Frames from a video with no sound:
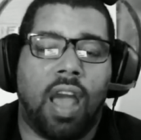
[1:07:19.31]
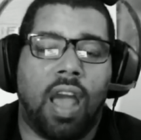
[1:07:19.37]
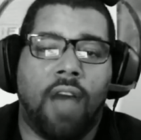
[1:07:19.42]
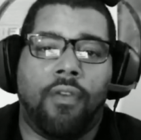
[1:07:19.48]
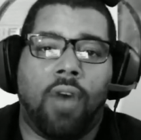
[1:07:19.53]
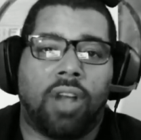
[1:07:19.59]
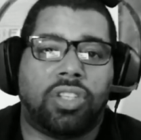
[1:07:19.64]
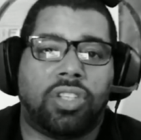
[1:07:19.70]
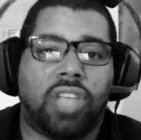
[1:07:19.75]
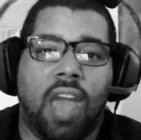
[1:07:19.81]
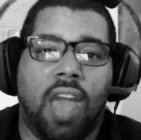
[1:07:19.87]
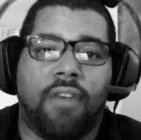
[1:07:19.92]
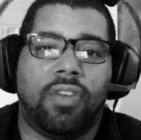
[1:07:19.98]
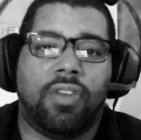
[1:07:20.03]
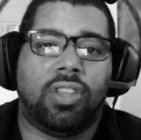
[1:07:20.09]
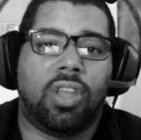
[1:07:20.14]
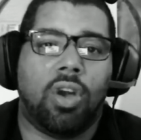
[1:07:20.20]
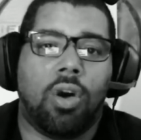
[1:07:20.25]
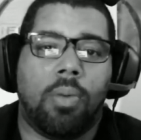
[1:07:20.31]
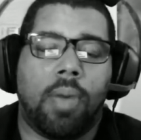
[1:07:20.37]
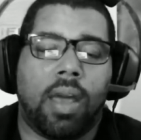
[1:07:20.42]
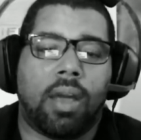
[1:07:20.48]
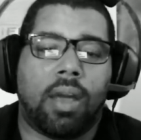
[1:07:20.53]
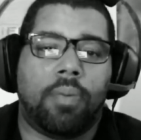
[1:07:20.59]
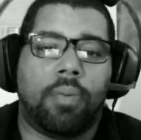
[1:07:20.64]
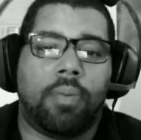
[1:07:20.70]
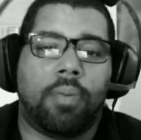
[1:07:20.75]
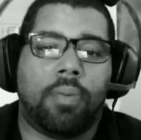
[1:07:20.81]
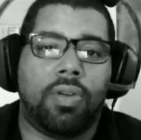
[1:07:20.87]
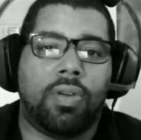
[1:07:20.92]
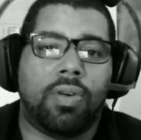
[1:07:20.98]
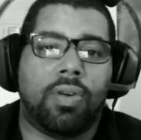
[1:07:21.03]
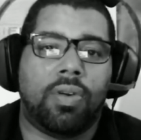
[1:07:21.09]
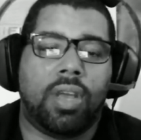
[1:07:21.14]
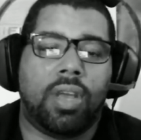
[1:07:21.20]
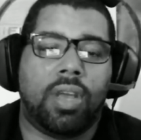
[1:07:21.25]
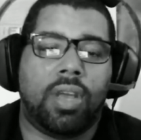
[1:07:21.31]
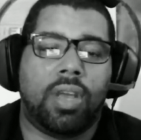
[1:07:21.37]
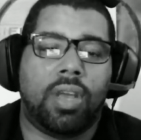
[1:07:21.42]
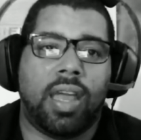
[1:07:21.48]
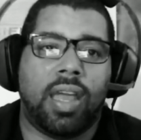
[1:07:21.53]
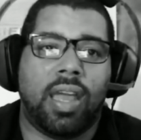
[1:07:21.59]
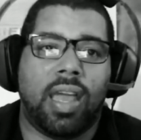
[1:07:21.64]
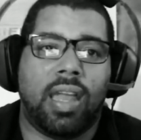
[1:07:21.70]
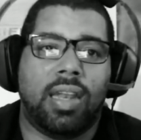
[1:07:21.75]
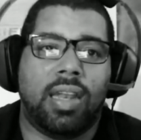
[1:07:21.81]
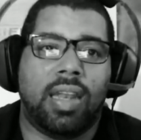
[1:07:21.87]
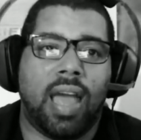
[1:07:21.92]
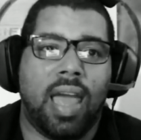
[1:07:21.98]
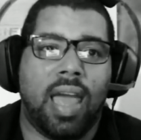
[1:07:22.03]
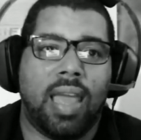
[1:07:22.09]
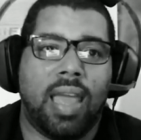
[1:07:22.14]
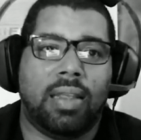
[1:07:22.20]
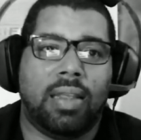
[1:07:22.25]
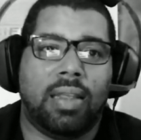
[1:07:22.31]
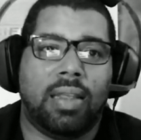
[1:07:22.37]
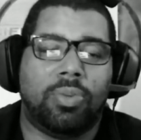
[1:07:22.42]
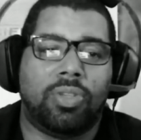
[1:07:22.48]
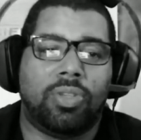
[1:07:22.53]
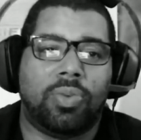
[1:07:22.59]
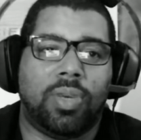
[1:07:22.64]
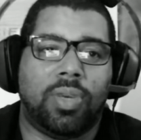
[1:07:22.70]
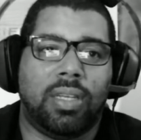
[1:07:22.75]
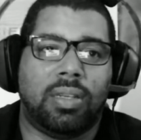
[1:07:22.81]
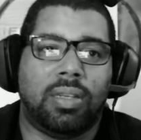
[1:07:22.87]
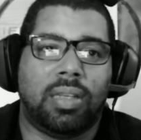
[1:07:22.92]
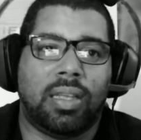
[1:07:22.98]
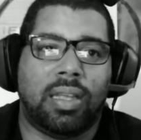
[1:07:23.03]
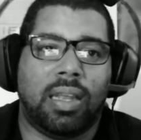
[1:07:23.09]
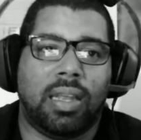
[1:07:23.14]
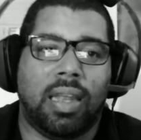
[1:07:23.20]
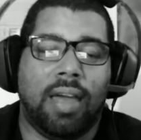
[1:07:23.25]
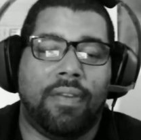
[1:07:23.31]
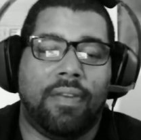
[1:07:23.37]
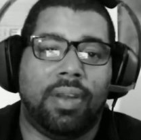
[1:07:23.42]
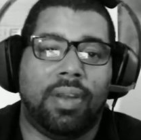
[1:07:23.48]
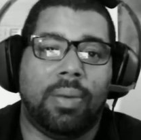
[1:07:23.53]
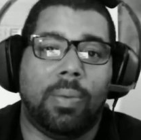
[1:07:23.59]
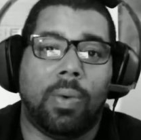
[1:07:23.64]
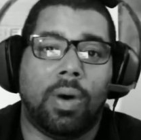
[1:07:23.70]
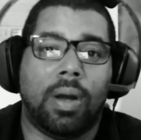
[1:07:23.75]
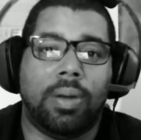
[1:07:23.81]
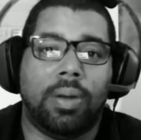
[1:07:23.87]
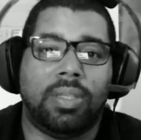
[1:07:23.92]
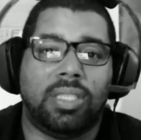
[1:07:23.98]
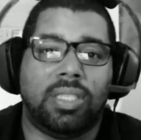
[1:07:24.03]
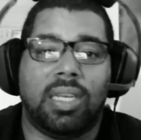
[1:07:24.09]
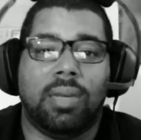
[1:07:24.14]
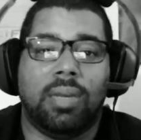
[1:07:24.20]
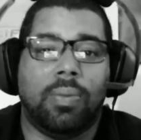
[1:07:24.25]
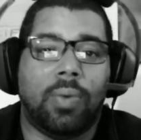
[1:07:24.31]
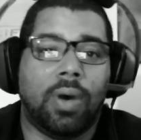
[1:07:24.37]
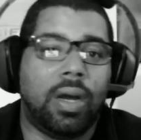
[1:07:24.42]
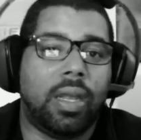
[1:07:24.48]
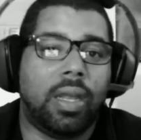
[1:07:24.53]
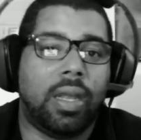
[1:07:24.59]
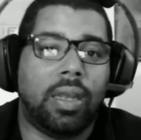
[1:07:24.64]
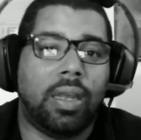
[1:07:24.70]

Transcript: I watch everything on my computer, at night, between 11 and 1, 10 and 1,